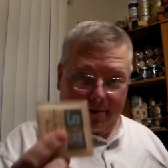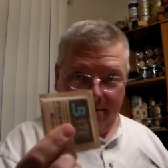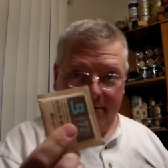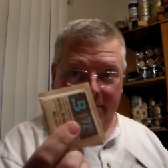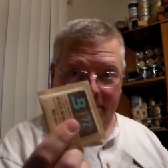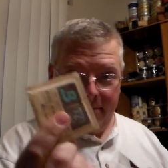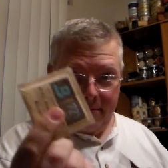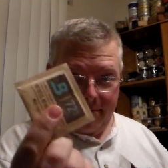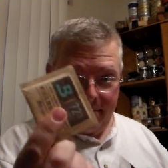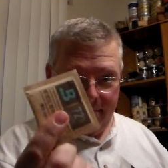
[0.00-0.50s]
you
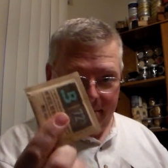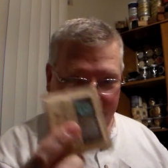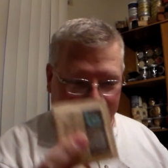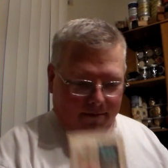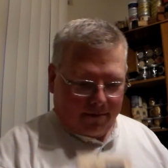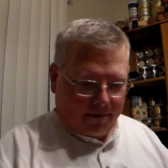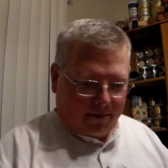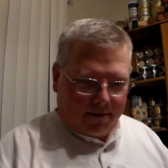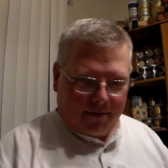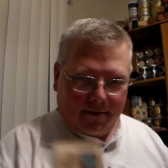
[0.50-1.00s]
know,
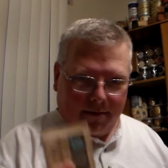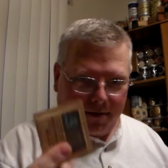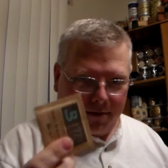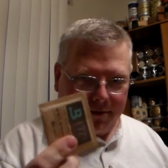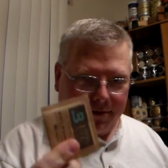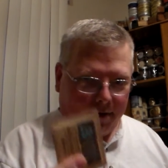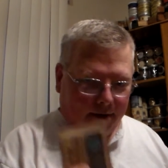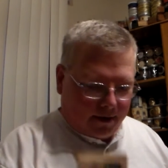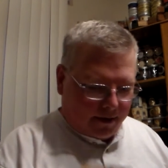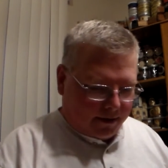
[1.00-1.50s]

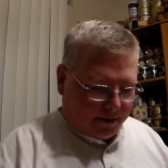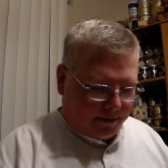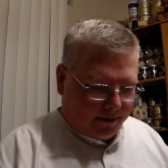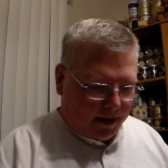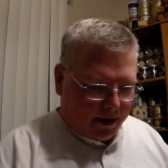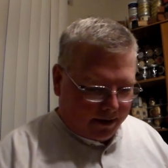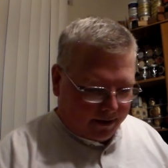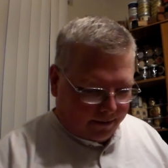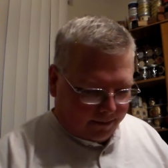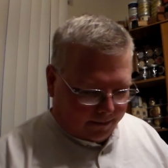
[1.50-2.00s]
those aren't
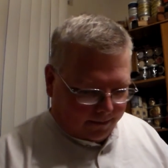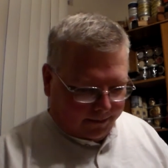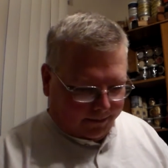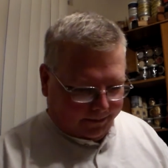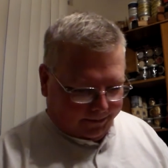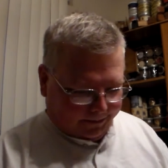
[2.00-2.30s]
expensive.